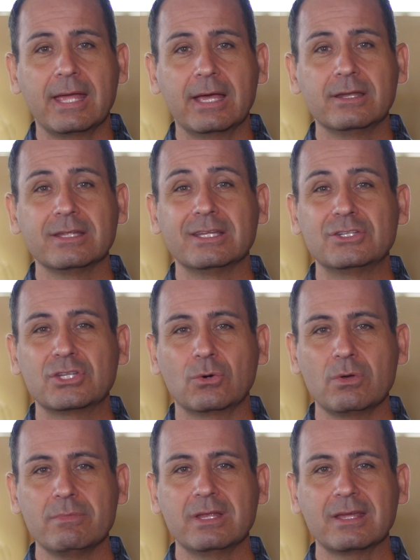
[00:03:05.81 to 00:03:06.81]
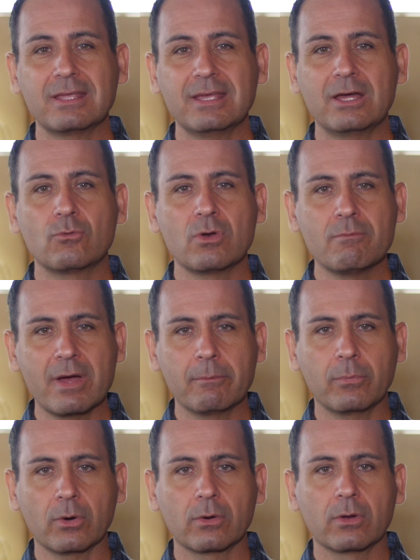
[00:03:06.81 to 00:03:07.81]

And until we meet again, remember,